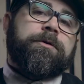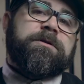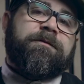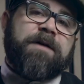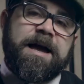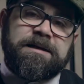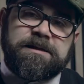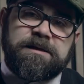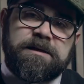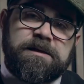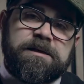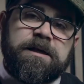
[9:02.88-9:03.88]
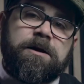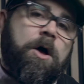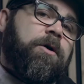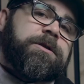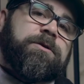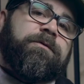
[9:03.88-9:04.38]
devices that
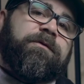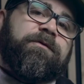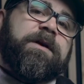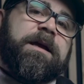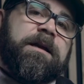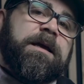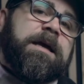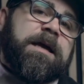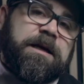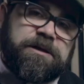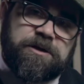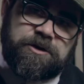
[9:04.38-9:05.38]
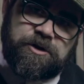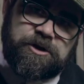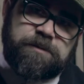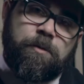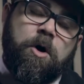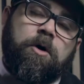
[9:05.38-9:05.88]
also fit in such a
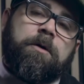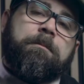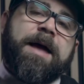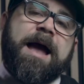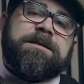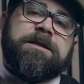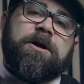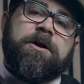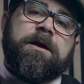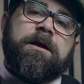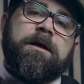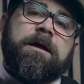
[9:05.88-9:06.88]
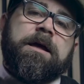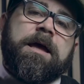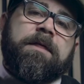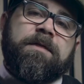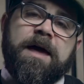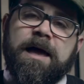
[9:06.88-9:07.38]
small, compact area
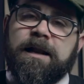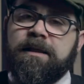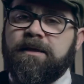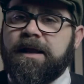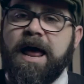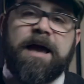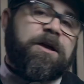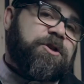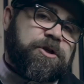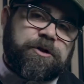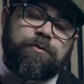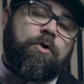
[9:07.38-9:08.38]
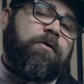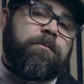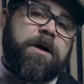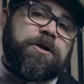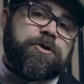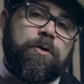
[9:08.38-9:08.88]
that I can just throw over
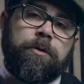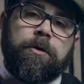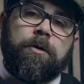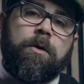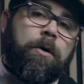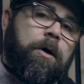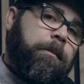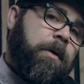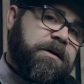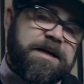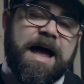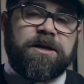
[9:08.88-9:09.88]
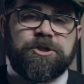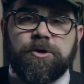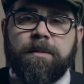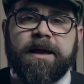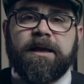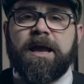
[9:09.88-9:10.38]
my shoulder or attach to
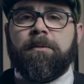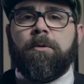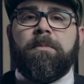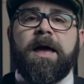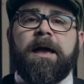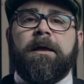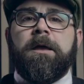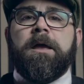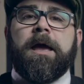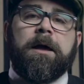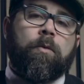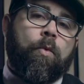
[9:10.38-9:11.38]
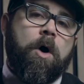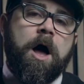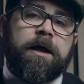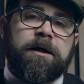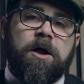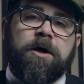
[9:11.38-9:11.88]
my camera bag and
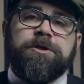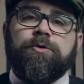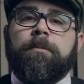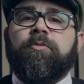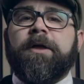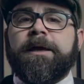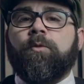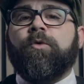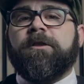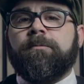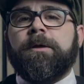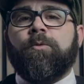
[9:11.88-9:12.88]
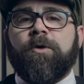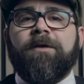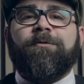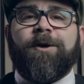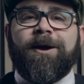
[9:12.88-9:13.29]
walk it onto a plane with me wherever I